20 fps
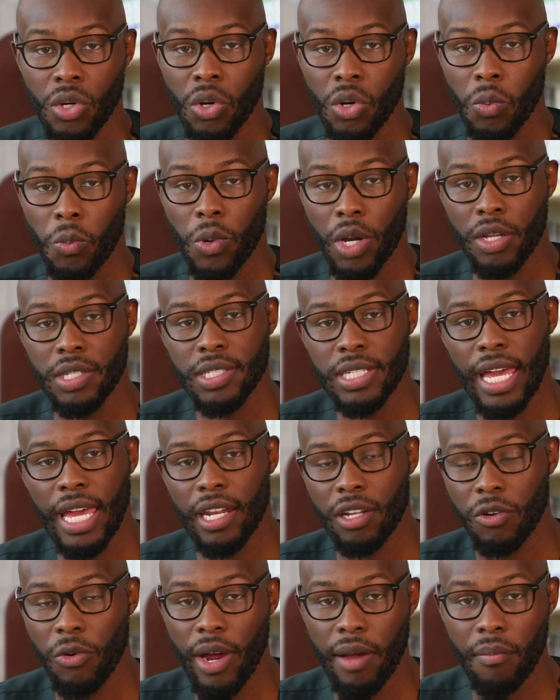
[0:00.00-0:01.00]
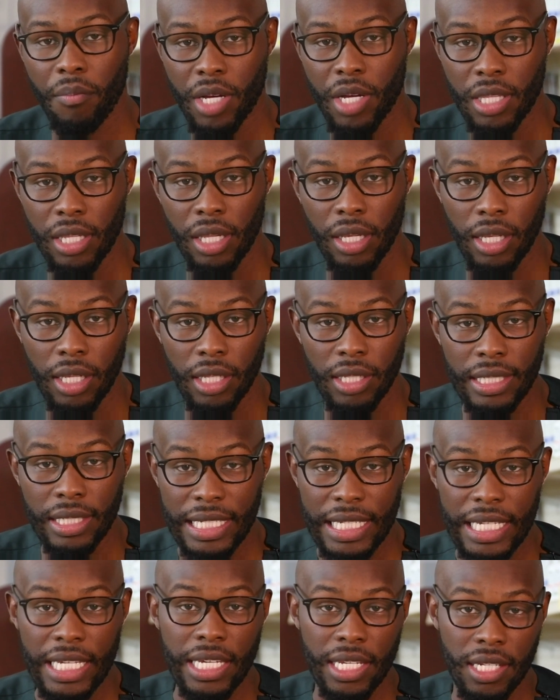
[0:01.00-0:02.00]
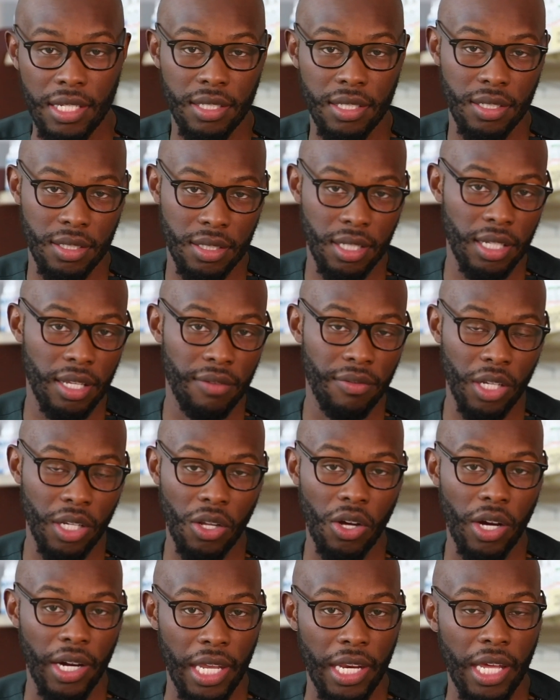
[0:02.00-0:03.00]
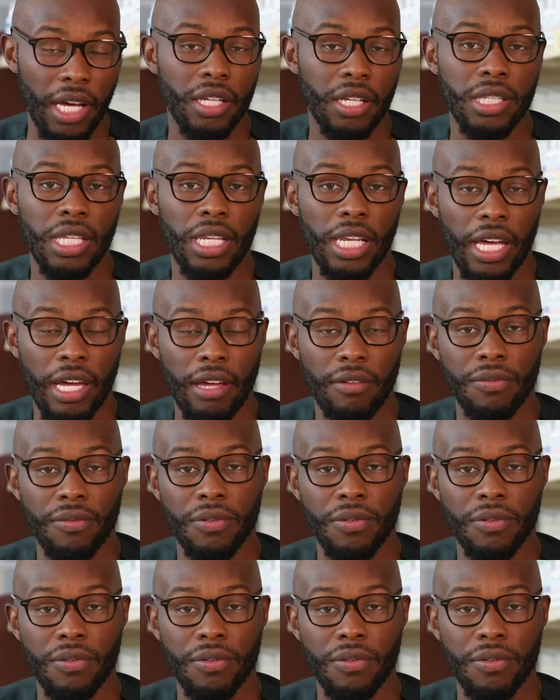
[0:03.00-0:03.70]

What does that grandmother need to live a long and healthy life?